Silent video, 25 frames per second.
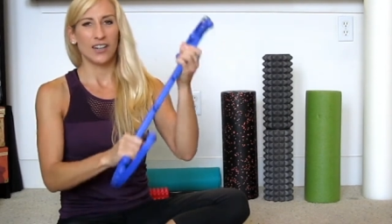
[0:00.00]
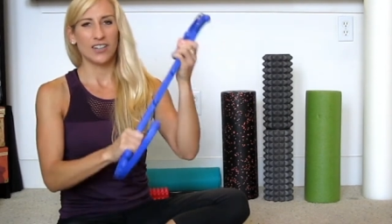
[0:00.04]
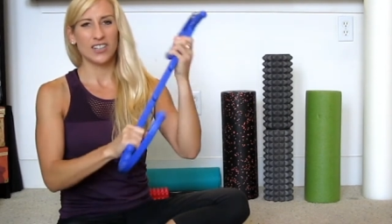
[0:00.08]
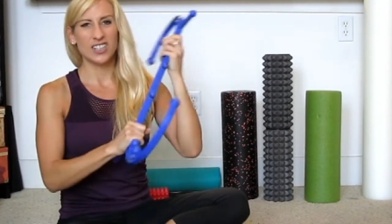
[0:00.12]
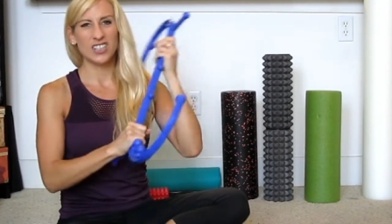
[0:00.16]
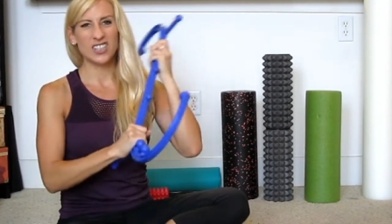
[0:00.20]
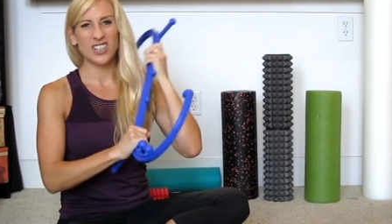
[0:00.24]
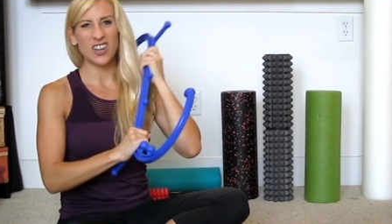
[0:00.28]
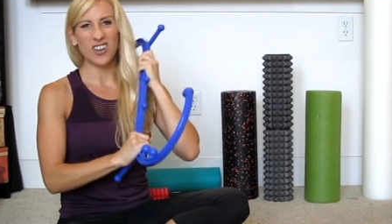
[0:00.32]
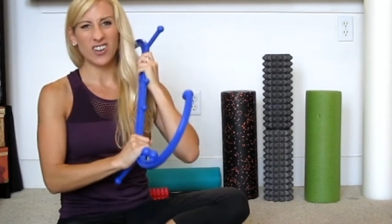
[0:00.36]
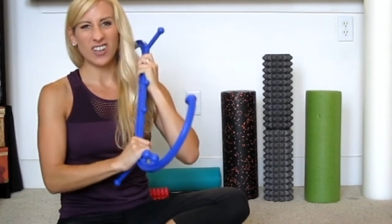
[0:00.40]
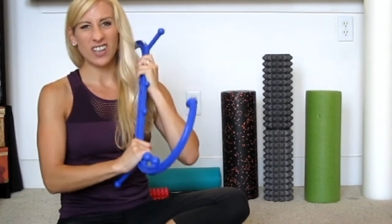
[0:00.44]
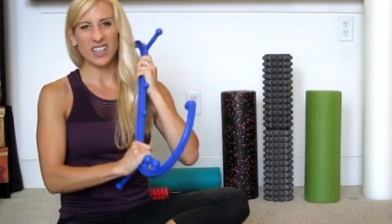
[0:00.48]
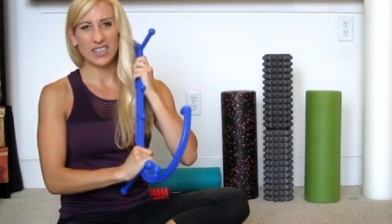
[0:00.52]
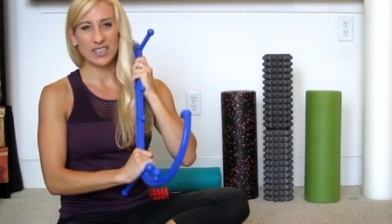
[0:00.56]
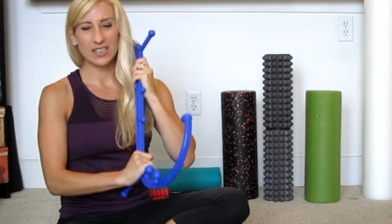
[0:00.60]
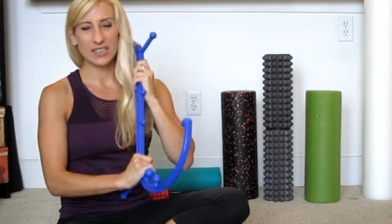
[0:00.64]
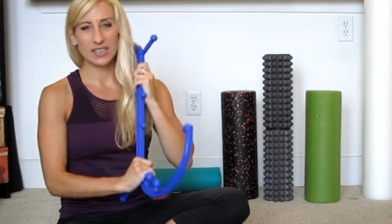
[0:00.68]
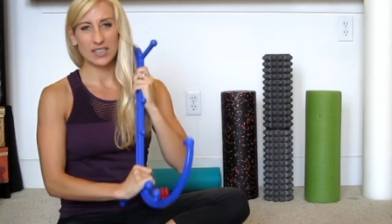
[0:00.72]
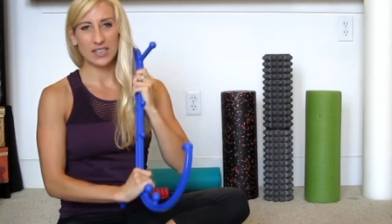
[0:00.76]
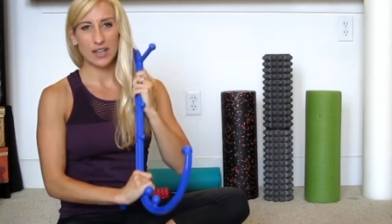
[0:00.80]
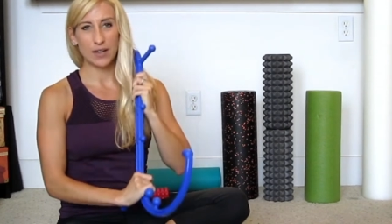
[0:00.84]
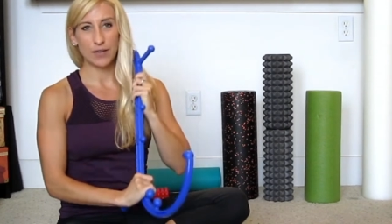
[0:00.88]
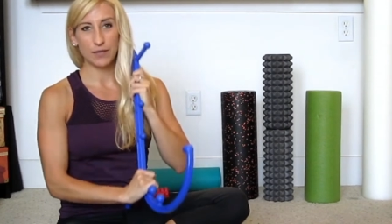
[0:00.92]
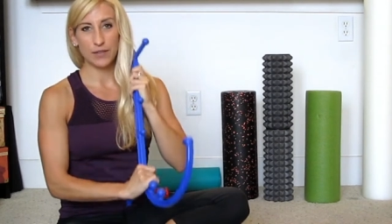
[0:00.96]
just all kinds of
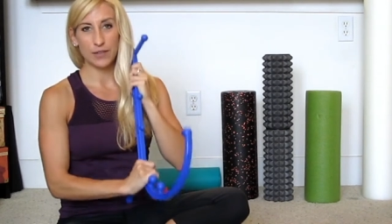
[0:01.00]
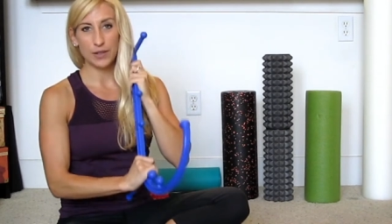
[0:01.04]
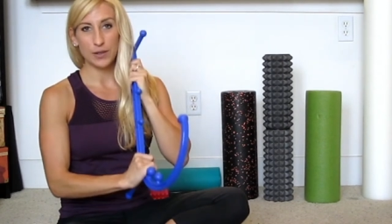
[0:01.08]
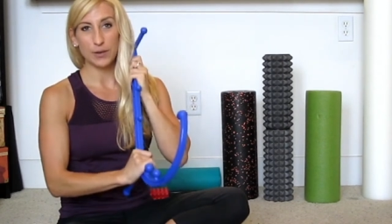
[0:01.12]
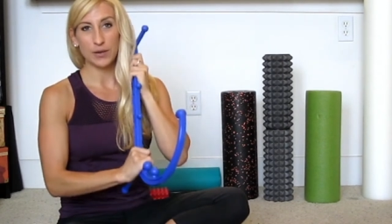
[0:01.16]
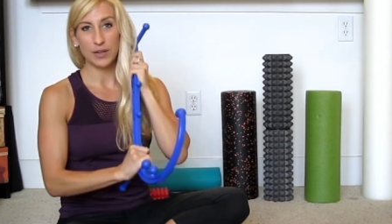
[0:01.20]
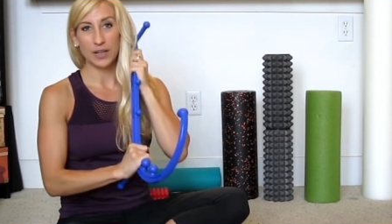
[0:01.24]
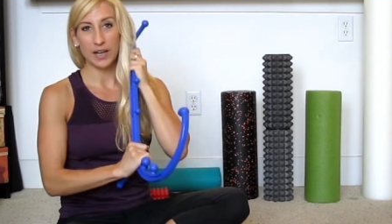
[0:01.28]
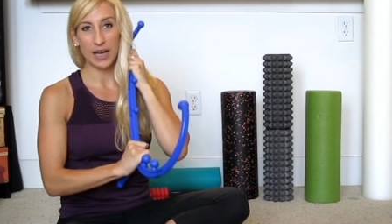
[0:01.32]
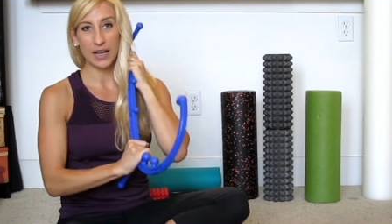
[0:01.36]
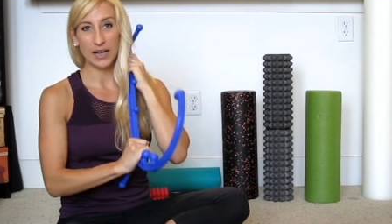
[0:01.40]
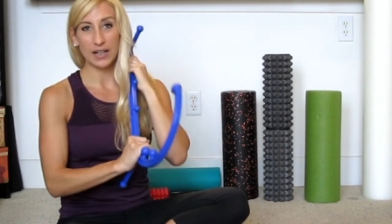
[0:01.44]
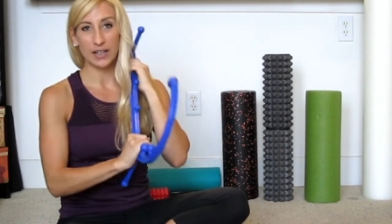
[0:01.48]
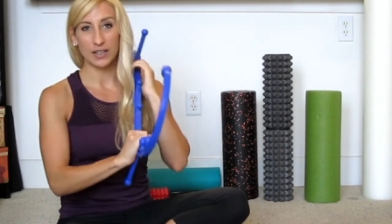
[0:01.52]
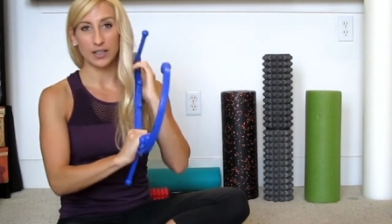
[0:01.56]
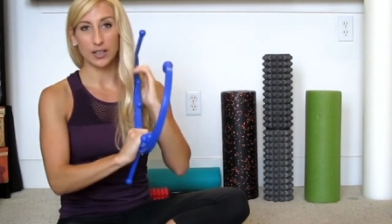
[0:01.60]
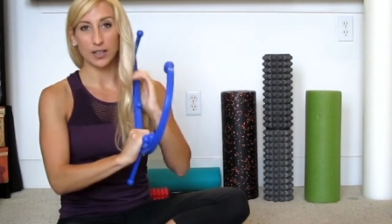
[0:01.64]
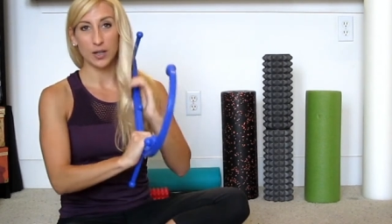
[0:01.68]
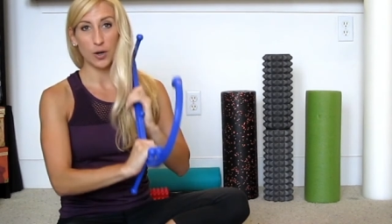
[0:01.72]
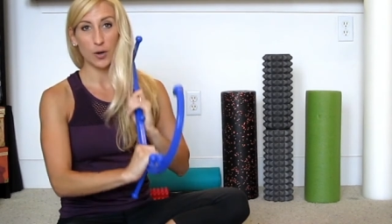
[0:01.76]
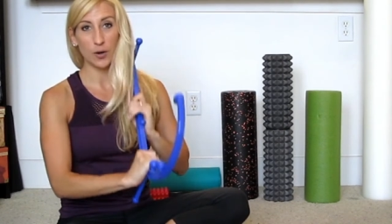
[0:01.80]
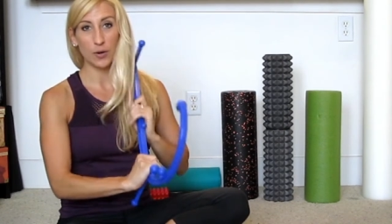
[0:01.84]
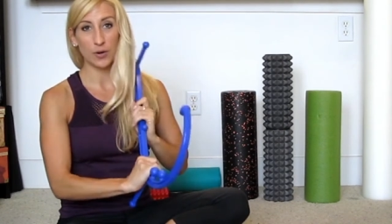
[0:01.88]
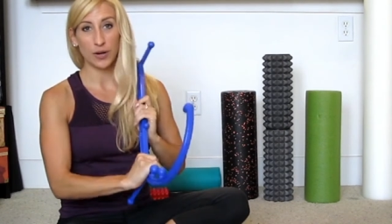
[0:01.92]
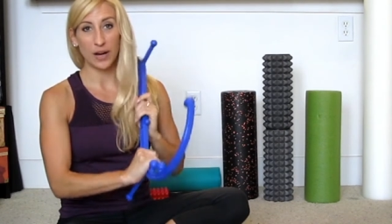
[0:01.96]
stuff that you can kind of
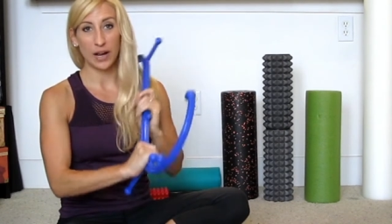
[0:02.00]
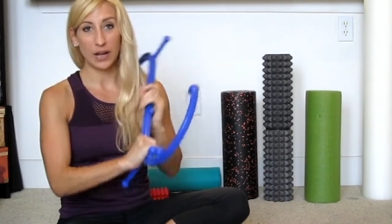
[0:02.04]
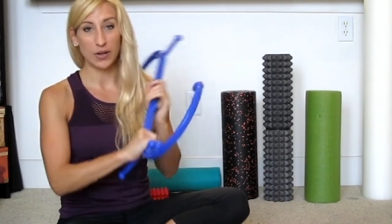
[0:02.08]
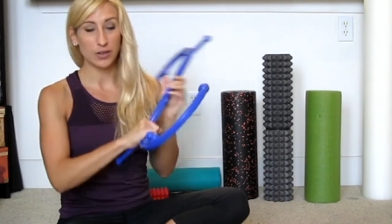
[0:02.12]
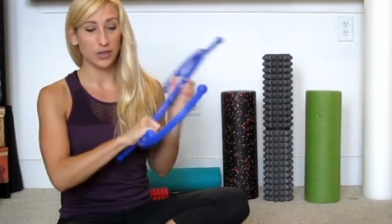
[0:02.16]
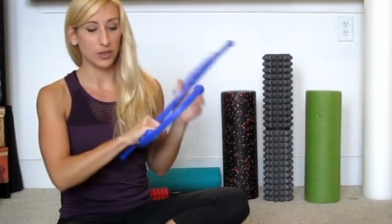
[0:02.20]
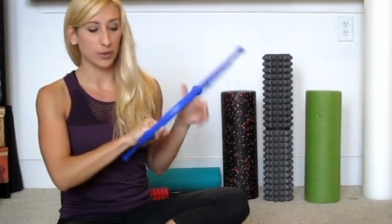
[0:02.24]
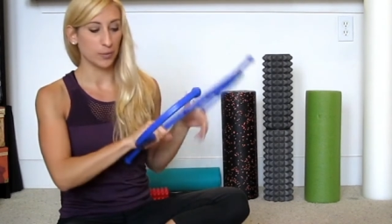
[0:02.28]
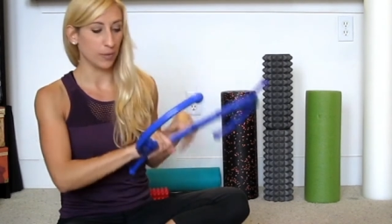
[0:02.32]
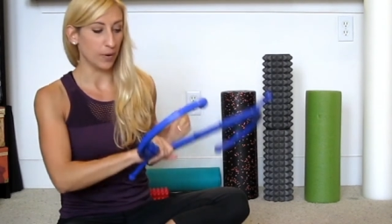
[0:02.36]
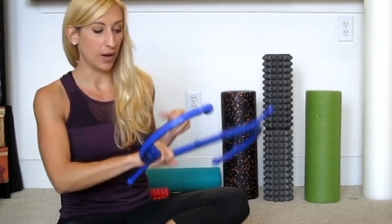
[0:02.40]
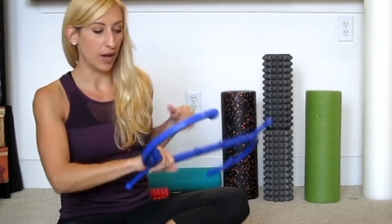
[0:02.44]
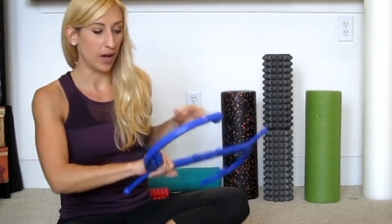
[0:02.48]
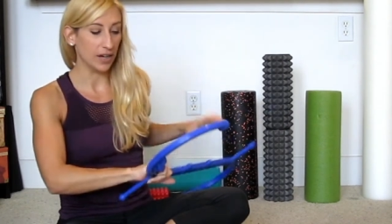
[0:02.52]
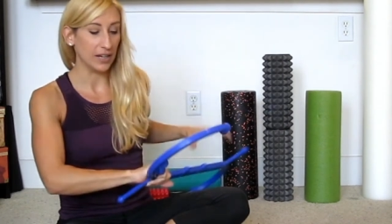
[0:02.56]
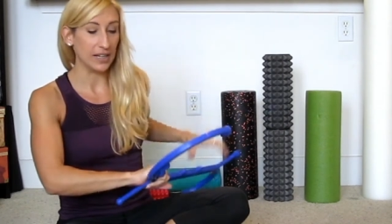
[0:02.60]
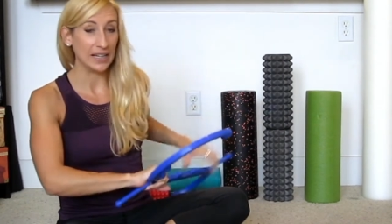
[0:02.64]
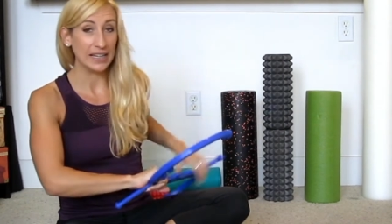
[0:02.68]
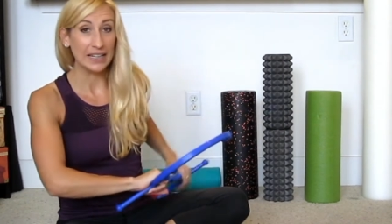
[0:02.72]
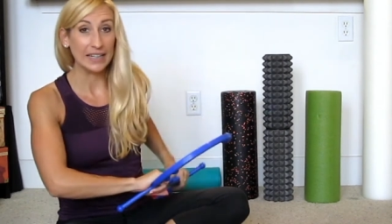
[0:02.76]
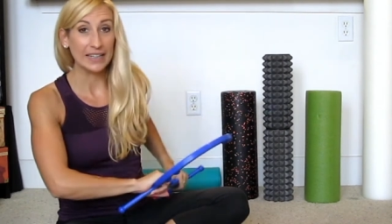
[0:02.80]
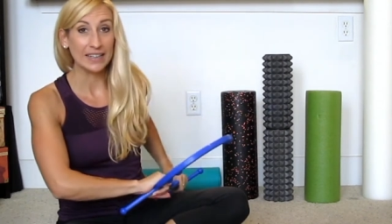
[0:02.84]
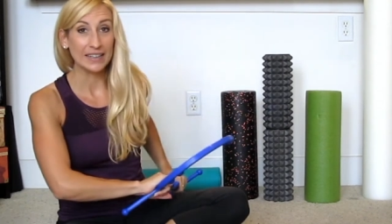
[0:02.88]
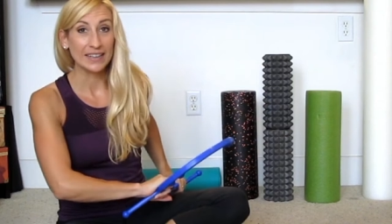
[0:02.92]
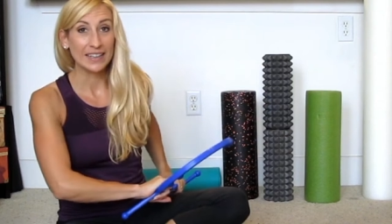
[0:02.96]
go around your
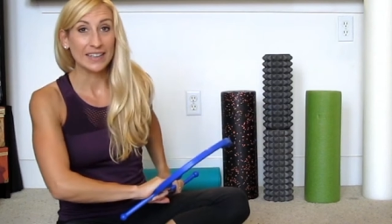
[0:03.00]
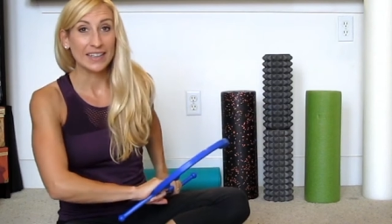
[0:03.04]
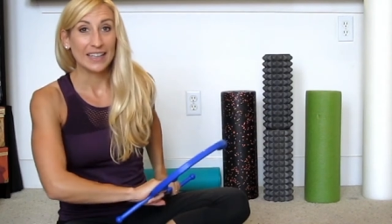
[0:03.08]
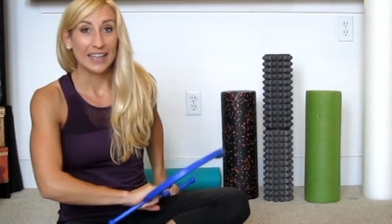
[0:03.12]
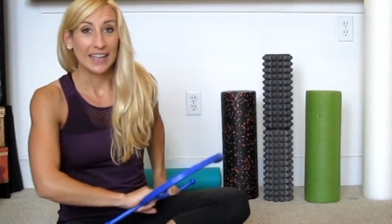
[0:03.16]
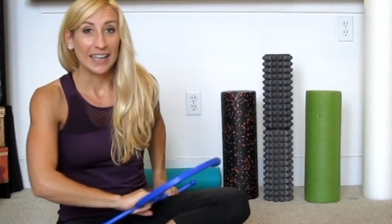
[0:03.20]
body.